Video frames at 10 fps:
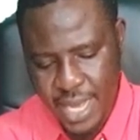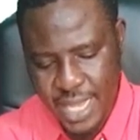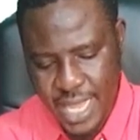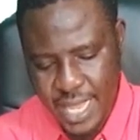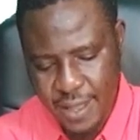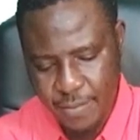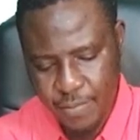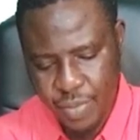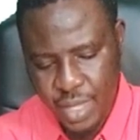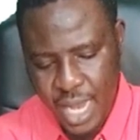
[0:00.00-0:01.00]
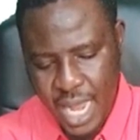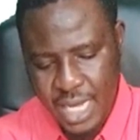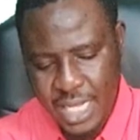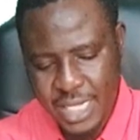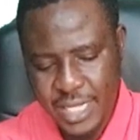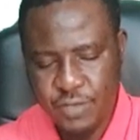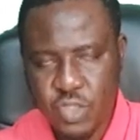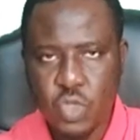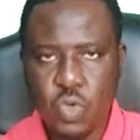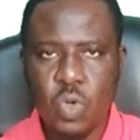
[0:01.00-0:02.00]
by K, and it
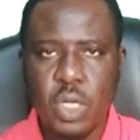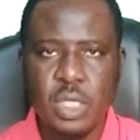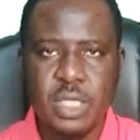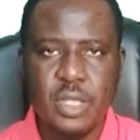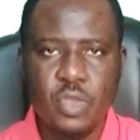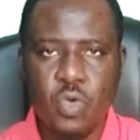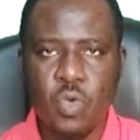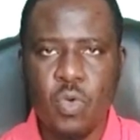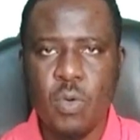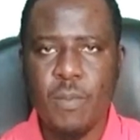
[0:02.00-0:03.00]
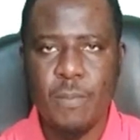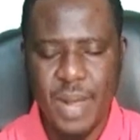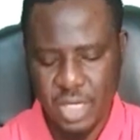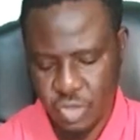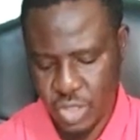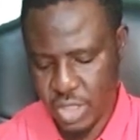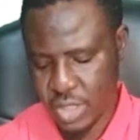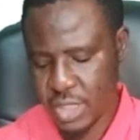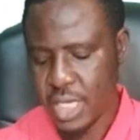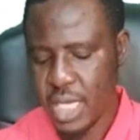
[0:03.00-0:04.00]
gives you the new
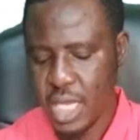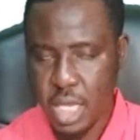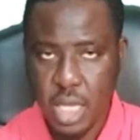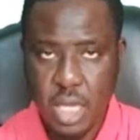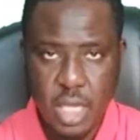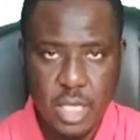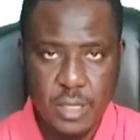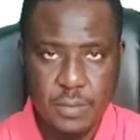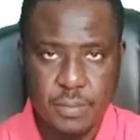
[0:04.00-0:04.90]
matrix Ka.